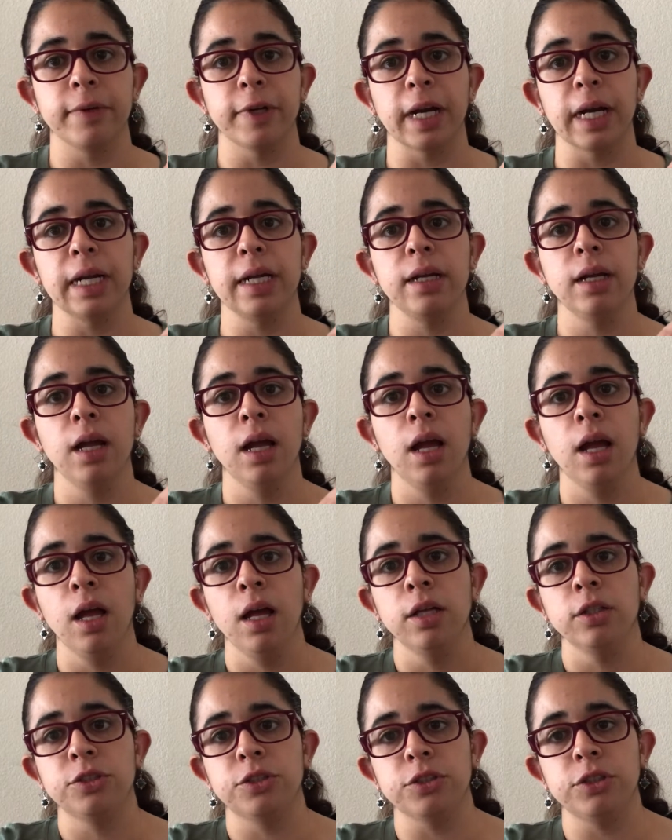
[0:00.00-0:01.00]
Alright,
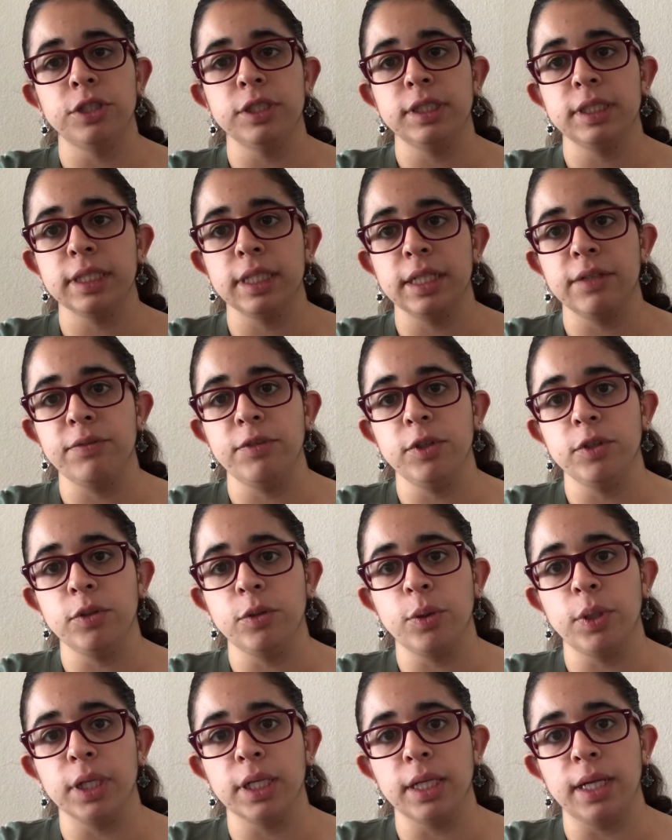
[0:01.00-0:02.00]
so just to give you a
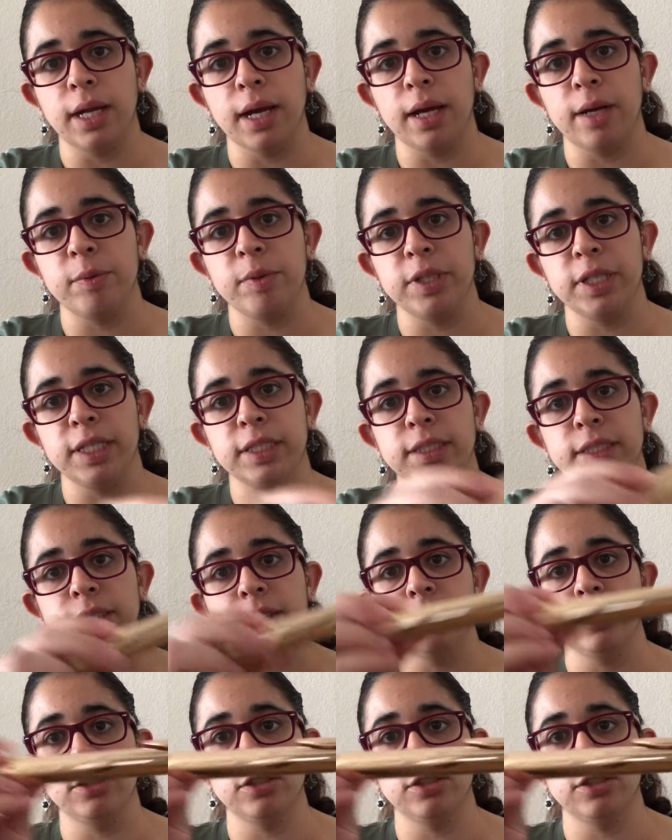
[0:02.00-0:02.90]
quick anatomy lesson,